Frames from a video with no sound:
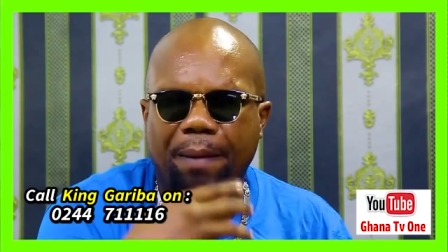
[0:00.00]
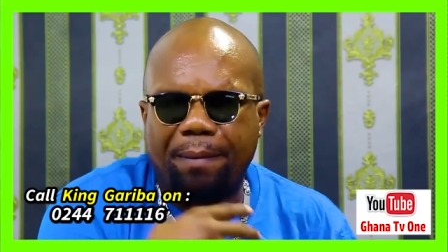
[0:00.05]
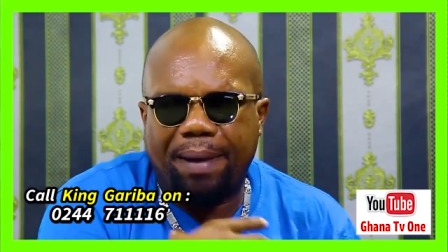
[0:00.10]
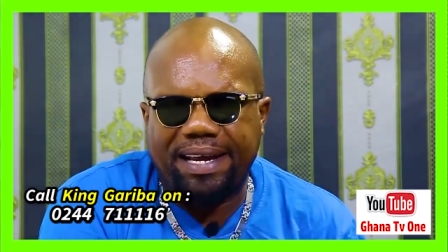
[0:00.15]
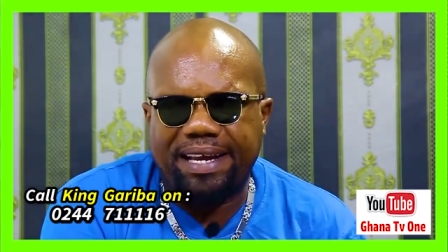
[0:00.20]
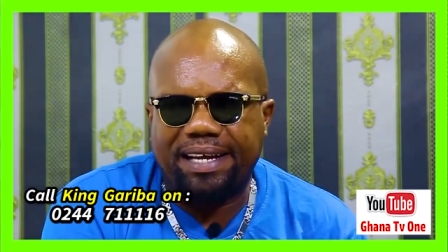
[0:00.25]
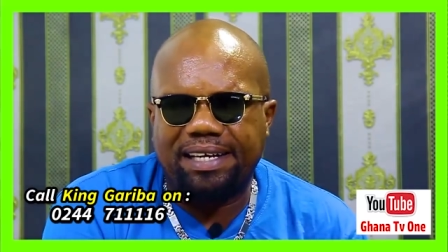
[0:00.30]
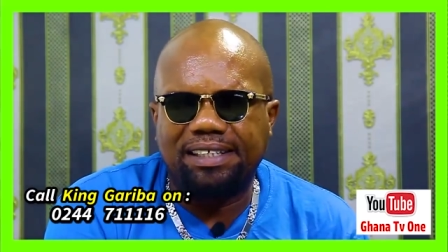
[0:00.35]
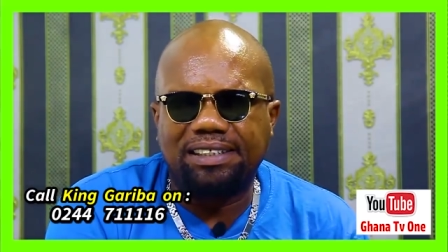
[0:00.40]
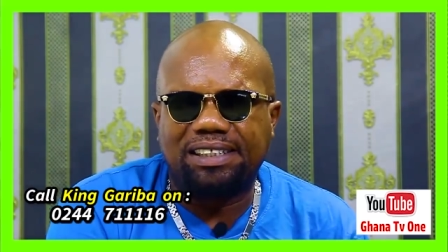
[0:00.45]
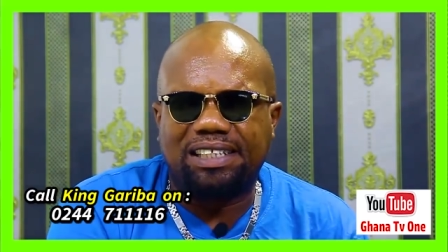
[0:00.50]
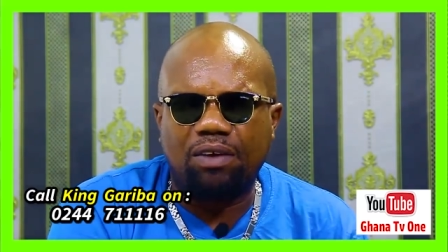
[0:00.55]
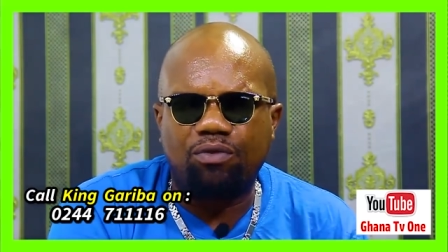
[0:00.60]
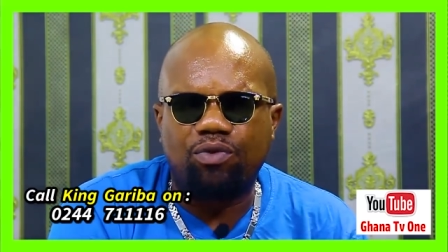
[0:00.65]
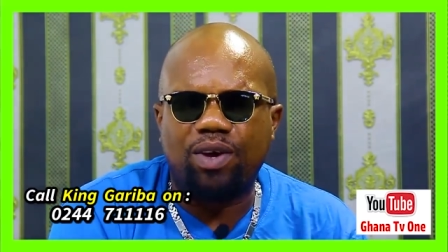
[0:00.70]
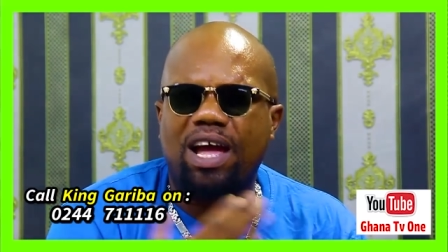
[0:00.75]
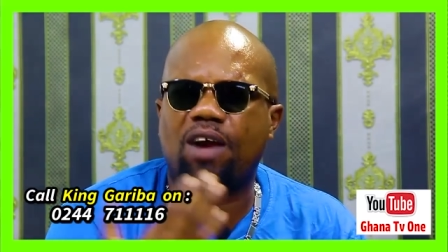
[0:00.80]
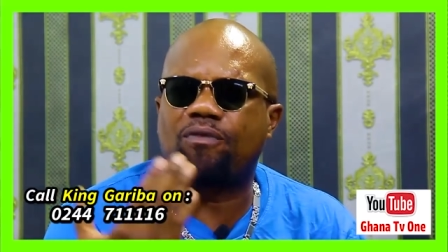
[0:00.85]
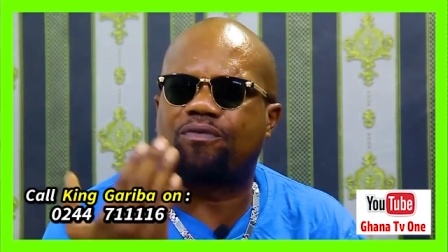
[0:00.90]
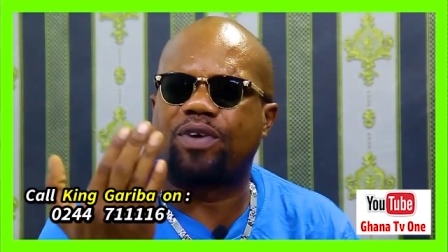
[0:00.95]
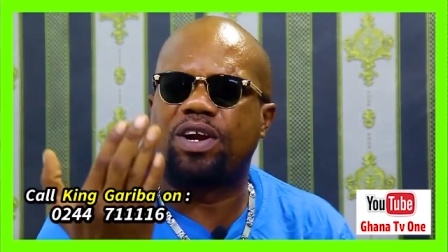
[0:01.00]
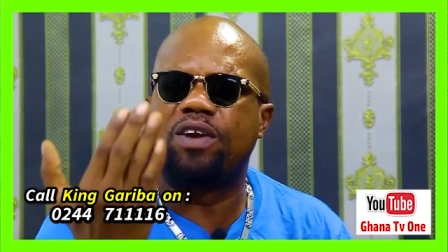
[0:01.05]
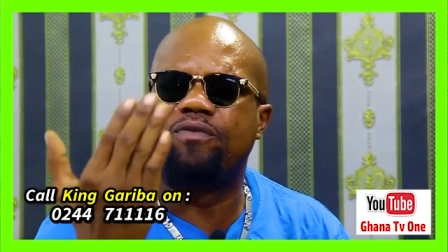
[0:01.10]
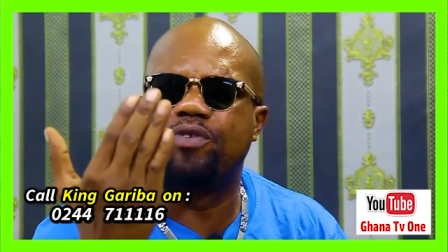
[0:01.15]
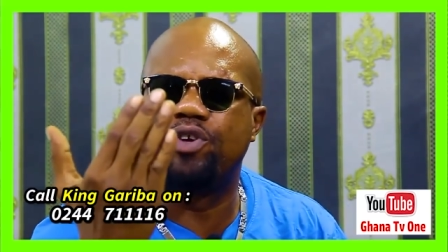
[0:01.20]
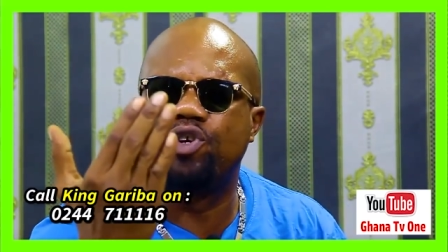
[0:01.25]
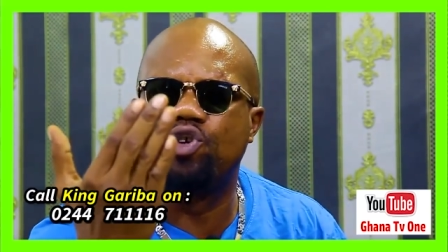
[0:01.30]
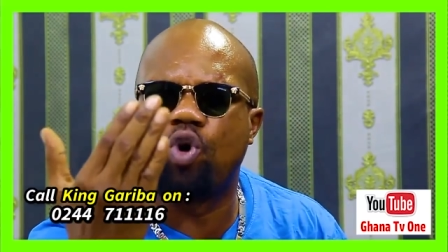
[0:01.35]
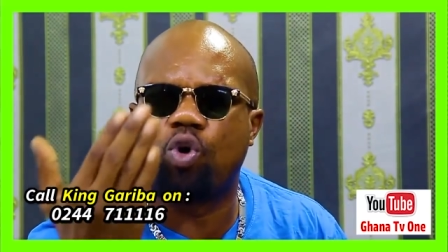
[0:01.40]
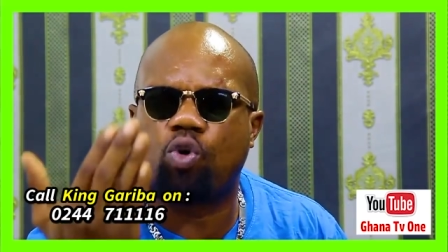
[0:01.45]
amaye ni interview e fre
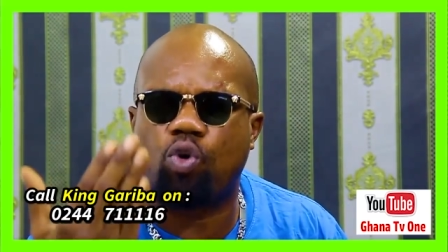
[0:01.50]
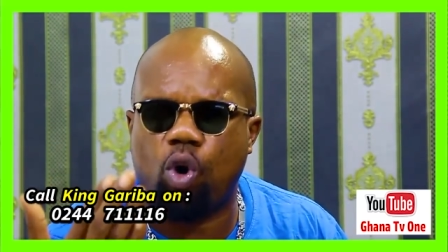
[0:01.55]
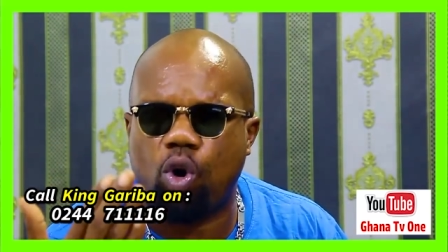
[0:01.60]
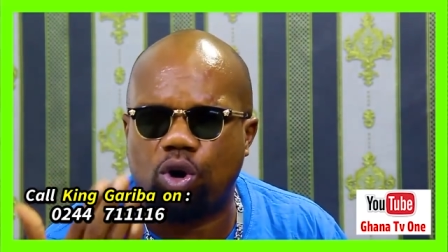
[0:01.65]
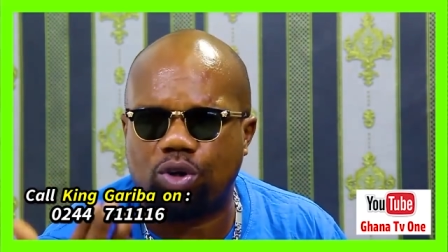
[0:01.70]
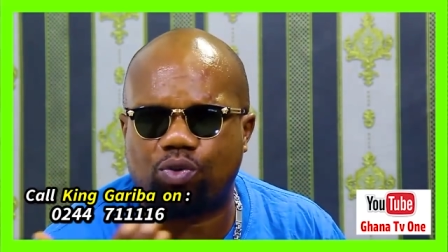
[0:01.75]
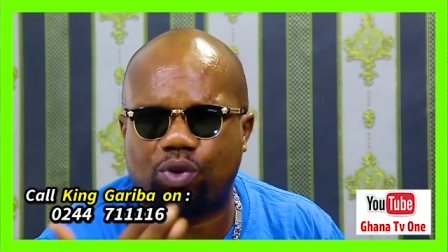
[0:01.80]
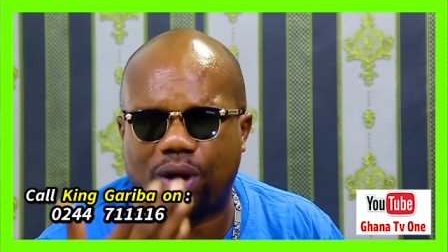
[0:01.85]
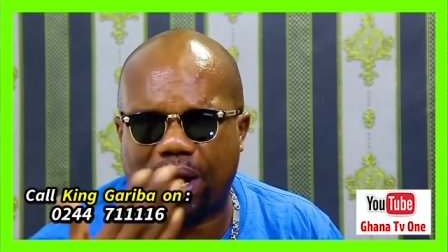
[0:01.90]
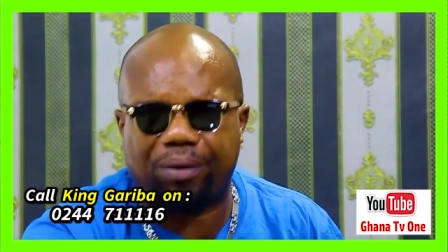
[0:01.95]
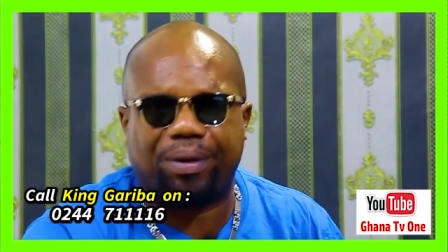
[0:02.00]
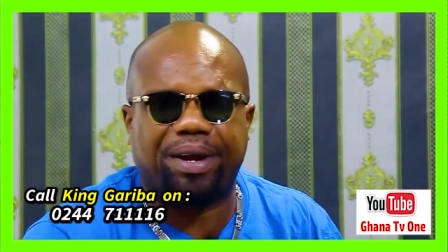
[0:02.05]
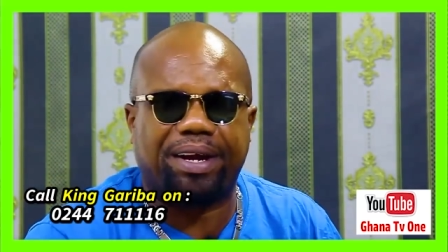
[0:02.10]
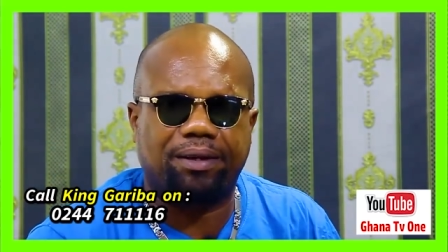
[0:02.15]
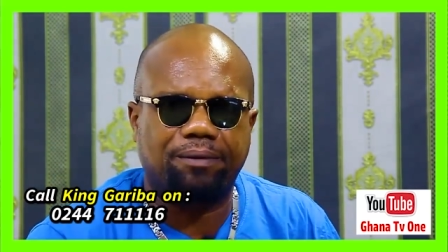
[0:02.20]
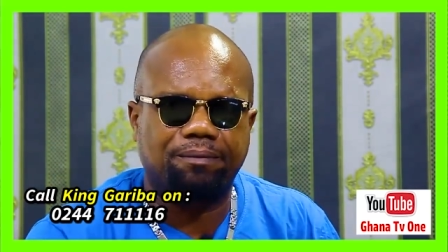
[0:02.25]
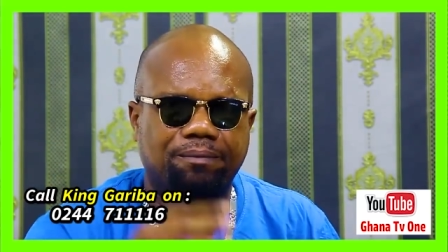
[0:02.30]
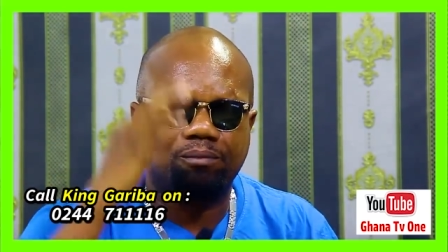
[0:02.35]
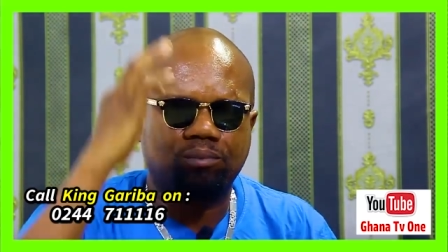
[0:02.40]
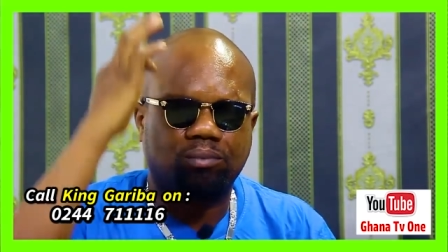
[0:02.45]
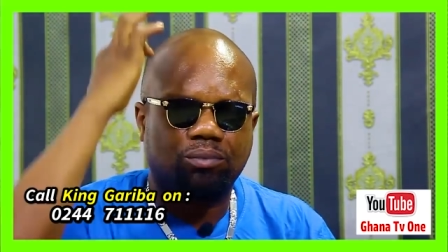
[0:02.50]
video call kwa be